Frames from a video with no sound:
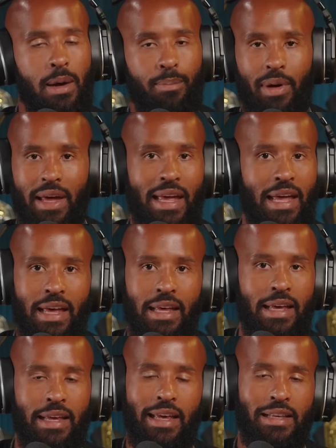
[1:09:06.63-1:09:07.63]
But
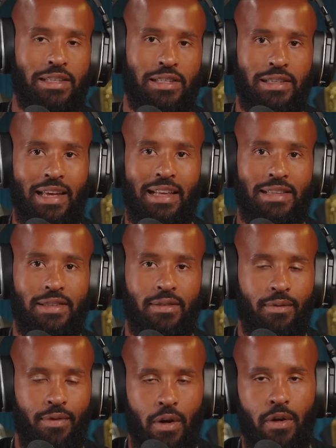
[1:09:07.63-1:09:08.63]
it's
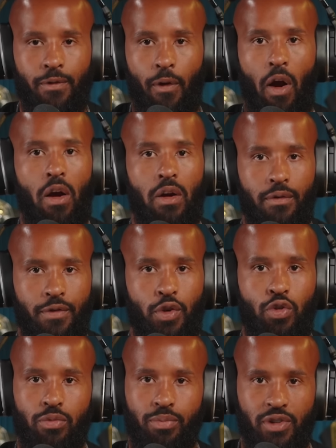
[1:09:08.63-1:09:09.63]
very far and
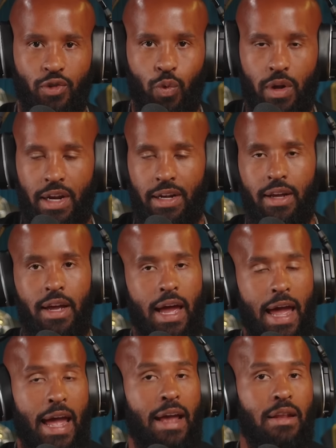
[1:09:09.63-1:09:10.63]
few in between.
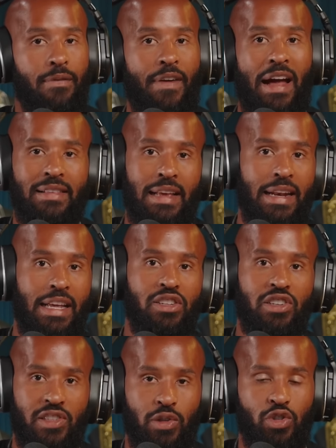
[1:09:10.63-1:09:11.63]
And the fact that
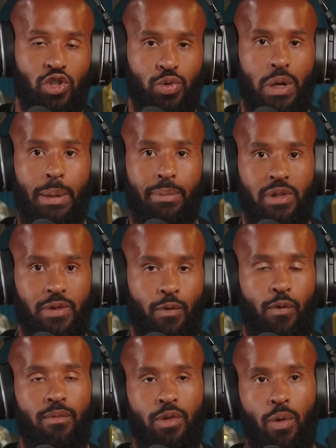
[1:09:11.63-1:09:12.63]
Ninja still streams,
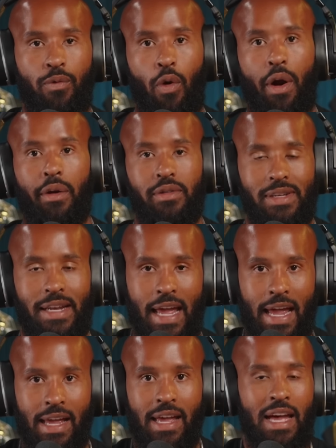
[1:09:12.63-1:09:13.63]
you know, 4 hours a
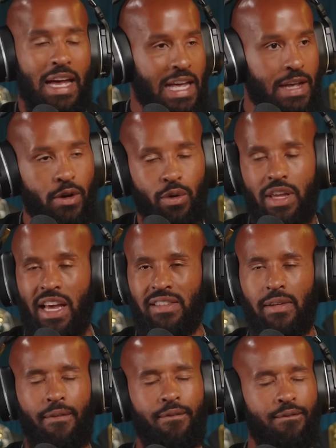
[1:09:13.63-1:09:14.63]
day, even though he has
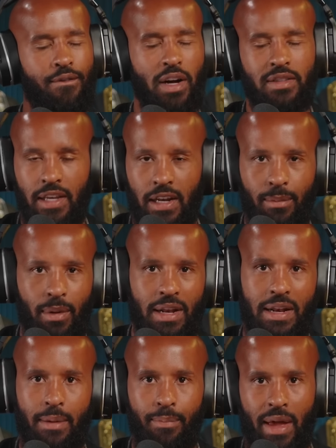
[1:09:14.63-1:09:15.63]
a fuck ton of money
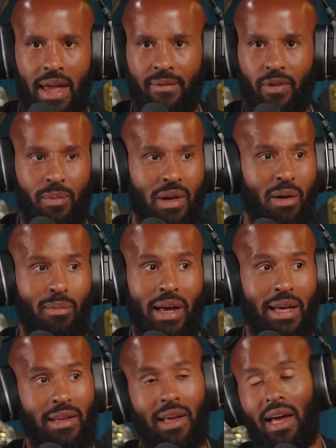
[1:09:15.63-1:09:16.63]
in the bank, for me, I'm
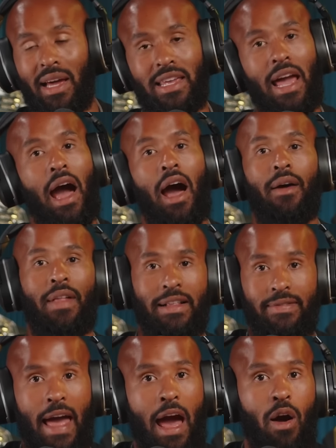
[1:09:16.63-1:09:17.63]
like, yeah, like
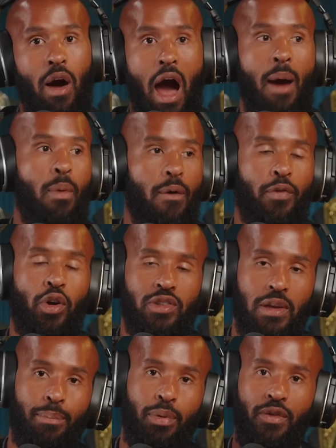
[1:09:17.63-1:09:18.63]
now I'm more focused
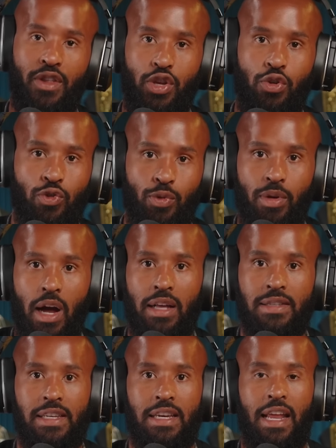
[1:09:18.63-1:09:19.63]
on building the YouTube
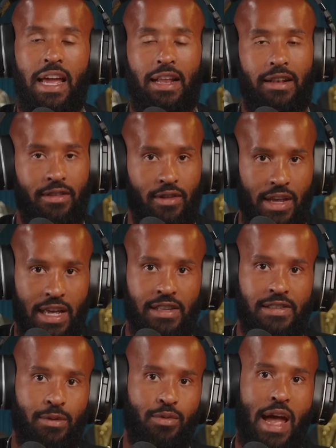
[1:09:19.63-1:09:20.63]
content and the
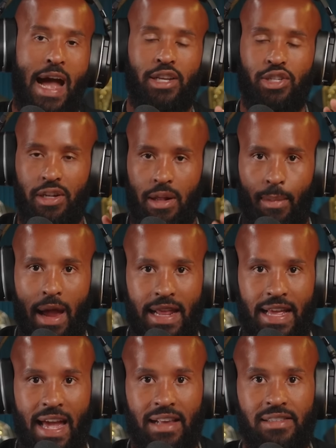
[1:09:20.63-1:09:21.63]
instant reaction, the Mighty
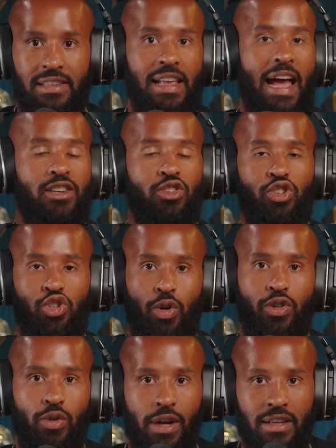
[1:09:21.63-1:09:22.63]
Cast, because I actually enjoy
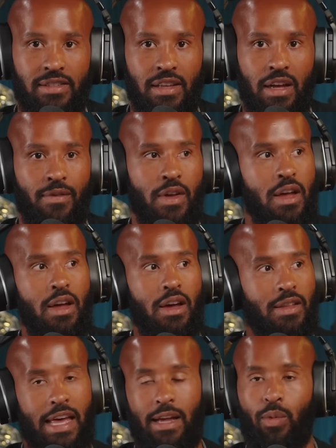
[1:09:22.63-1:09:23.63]
doing that stuff.
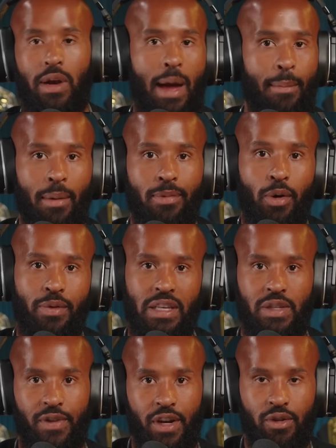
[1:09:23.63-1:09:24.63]
Like when I'm uploading
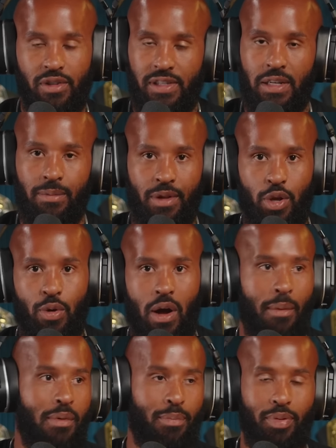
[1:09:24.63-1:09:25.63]
these videos and sending them to you,
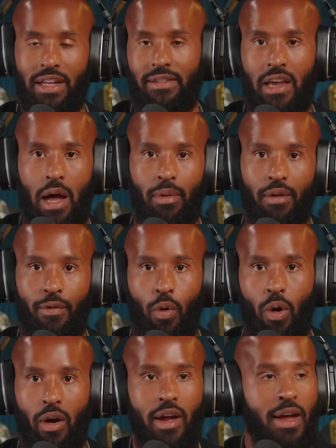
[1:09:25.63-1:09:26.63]
I'm gonna play Diablo
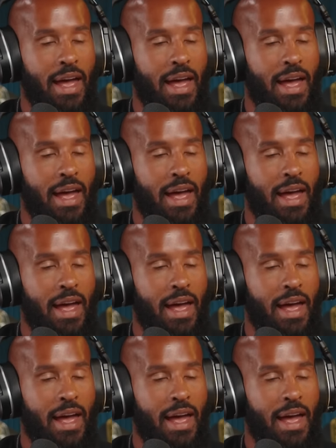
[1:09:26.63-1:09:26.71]
4.